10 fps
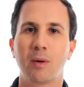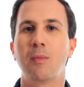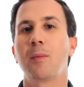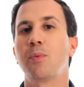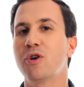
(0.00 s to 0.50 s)
But
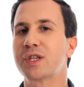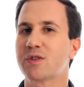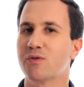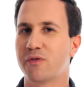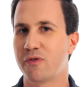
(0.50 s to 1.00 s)
my
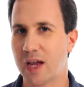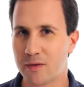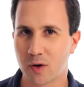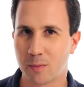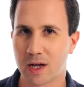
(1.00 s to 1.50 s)
personal
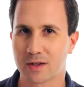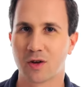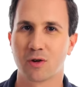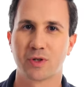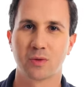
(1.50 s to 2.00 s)
favorite mounting
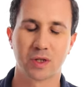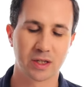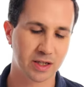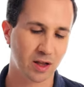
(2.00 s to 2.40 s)
option with this